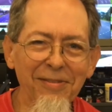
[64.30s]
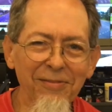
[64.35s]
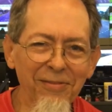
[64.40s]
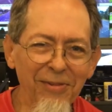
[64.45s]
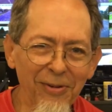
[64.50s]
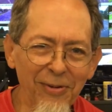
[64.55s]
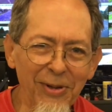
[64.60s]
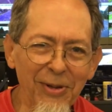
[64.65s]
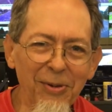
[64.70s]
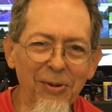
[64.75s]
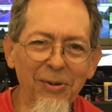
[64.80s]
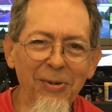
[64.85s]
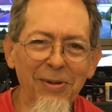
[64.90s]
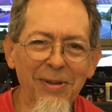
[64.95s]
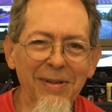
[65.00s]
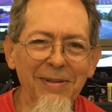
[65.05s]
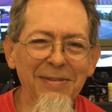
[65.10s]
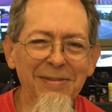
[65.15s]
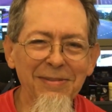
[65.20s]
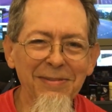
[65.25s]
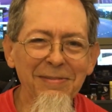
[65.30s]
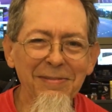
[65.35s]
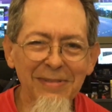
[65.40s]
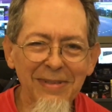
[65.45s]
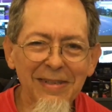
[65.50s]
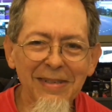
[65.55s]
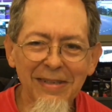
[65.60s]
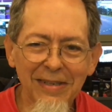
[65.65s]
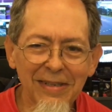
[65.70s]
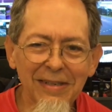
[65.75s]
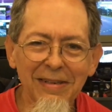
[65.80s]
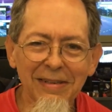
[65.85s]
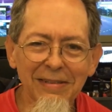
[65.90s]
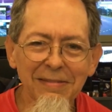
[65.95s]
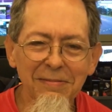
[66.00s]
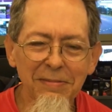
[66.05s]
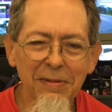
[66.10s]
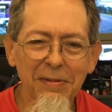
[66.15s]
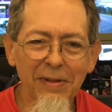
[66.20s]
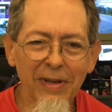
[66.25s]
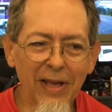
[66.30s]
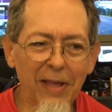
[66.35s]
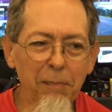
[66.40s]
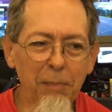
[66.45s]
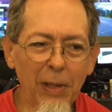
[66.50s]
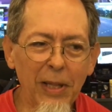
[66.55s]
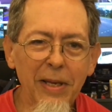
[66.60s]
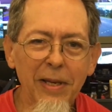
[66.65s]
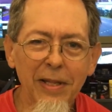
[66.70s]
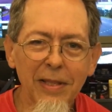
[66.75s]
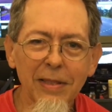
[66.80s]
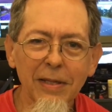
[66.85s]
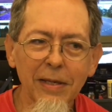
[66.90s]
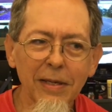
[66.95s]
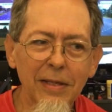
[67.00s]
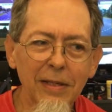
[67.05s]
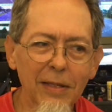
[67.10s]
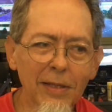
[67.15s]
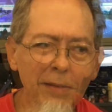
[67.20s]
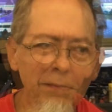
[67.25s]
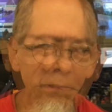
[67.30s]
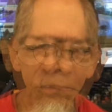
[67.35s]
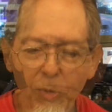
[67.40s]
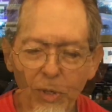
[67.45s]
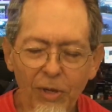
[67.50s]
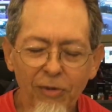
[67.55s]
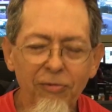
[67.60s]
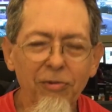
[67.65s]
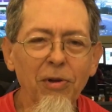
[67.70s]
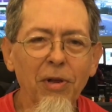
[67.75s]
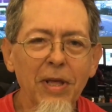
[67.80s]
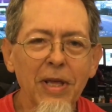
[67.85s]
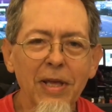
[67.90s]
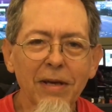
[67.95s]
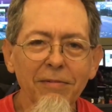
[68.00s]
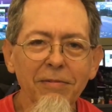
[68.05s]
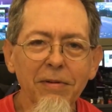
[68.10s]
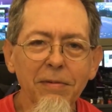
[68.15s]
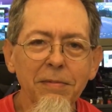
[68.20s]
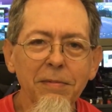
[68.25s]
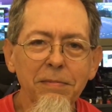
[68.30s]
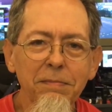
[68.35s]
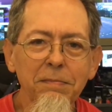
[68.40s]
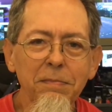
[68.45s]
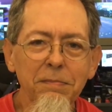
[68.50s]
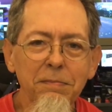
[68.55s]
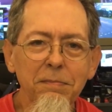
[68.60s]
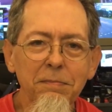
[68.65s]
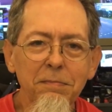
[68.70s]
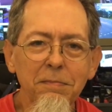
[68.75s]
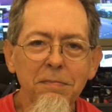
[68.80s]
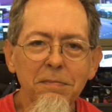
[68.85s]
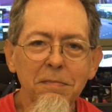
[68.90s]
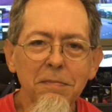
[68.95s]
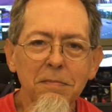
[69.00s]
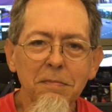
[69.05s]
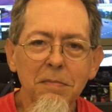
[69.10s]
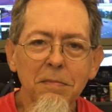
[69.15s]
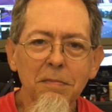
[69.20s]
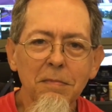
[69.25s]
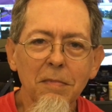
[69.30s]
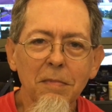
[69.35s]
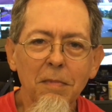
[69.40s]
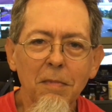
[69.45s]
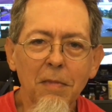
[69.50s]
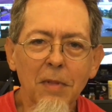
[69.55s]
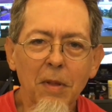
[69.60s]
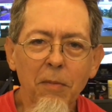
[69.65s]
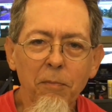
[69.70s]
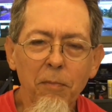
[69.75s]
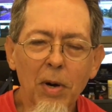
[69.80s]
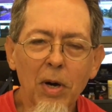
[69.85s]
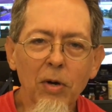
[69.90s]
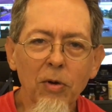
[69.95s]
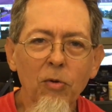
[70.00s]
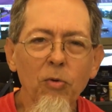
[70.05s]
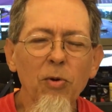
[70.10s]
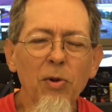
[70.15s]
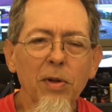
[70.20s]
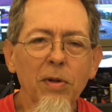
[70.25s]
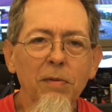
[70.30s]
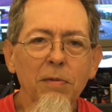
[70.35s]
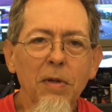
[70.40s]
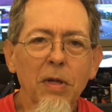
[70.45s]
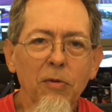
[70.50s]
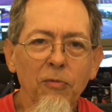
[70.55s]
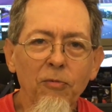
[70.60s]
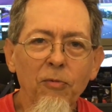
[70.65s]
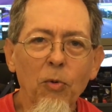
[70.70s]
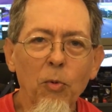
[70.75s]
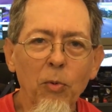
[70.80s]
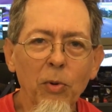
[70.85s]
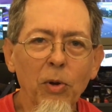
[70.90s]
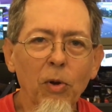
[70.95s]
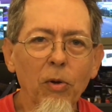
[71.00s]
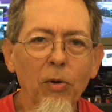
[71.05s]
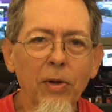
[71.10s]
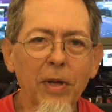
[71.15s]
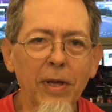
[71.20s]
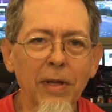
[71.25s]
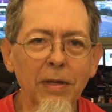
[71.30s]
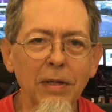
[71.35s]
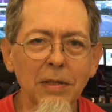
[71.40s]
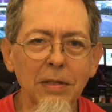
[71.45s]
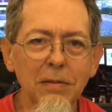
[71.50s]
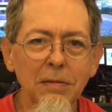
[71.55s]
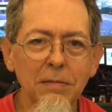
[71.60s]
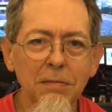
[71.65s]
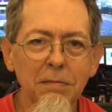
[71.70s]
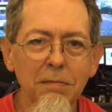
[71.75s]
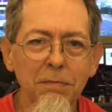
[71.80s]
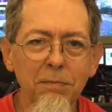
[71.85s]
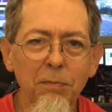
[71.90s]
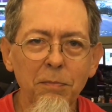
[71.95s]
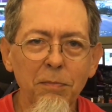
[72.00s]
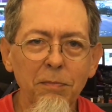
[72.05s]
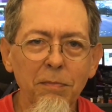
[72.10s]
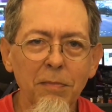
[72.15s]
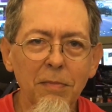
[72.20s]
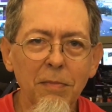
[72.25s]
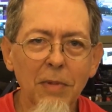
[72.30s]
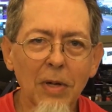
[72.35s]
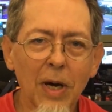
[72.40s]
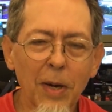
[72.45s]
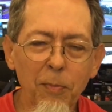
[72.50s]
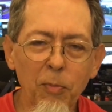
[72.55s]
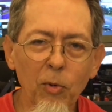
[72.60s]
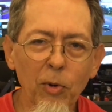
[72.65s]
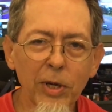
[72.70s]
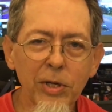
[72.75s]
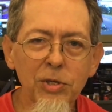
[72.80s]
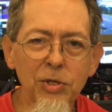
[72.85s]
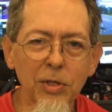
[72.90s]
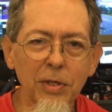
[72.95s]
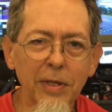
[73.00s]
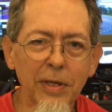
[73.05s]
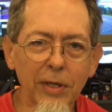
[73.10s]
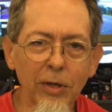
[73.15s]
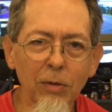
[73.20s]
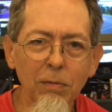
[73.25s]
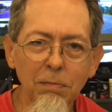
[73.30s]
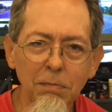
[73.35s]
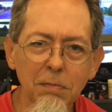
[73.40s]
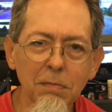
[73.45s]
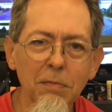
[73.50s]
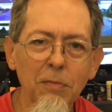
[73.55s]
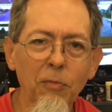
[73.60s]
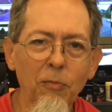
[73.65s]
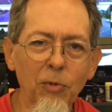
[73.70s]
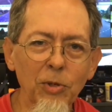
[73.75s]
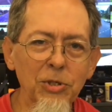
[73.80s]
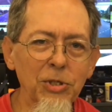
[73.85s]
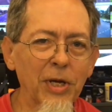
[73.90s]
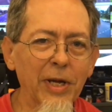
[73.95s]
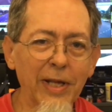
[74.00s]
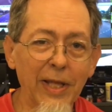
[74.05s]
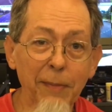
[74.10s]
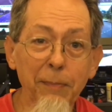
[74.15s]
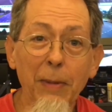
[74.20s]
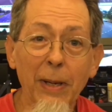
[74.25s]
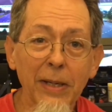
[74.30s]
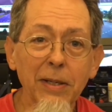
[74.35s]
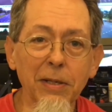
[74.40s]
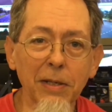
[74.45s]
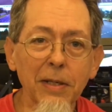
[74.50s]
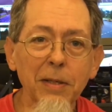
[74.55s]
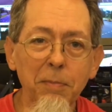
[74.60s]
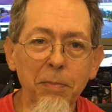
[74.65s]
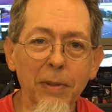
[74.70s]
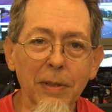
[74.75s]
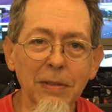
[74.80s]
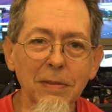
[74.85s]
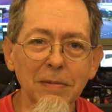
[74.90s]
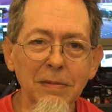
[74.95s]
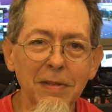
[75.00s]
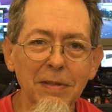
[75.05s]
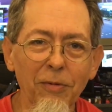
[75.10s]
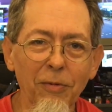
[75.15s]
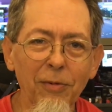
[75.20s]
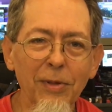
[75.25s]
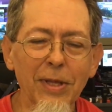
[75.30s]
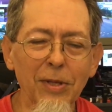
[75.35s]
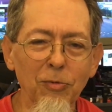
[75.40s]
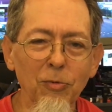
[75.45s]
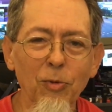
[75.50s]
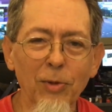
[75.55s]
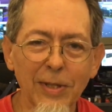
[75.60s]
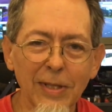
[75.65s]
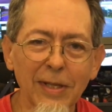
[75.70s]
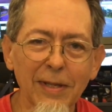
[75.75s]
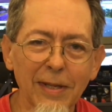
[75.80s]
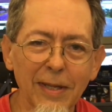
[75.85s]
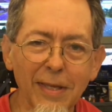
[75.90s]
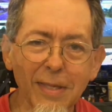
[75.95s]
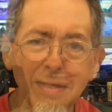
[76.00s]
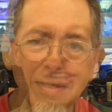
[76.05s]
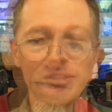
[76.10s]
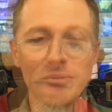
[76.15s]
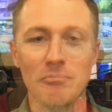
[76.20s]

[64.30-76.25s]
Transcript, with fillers: and very good at uh, explaining things. We definitely have a modern and, and forward-looking operation here which I expected, but it was interesting to see. I think